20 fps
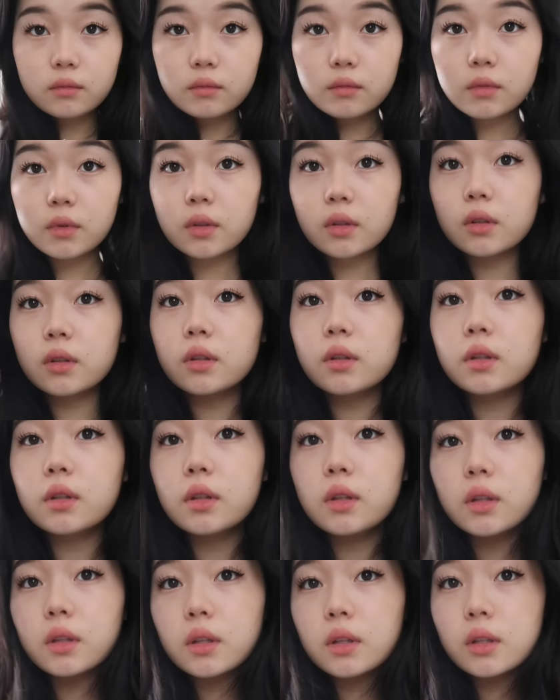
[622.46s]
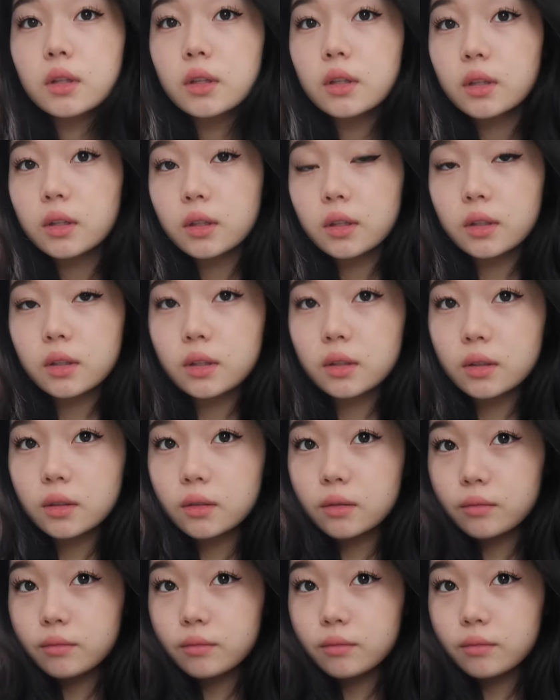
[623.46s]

No one is speaking in this clip.